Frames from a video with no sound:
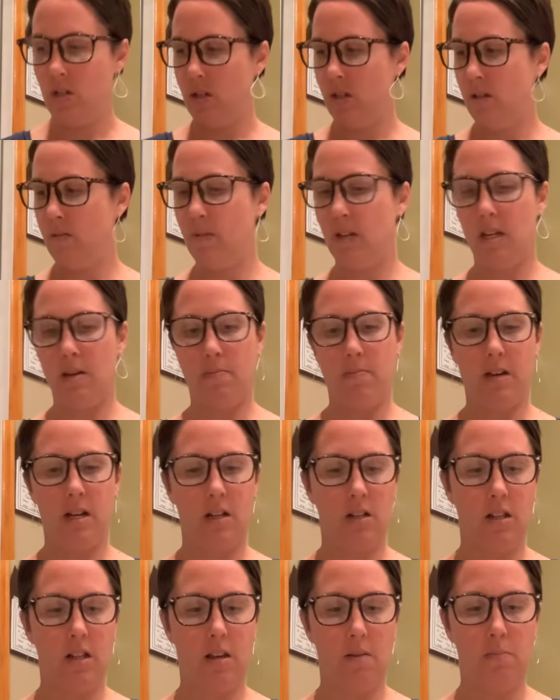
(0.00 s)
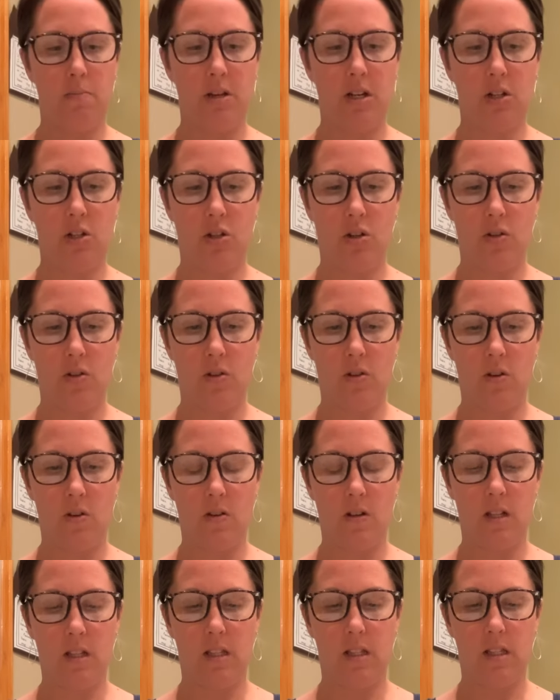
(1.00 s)
Let me get back to that picture so you
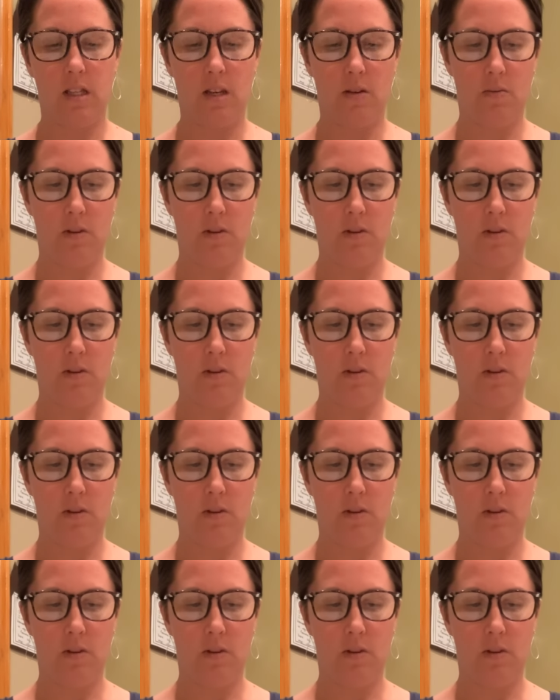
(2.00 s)
can see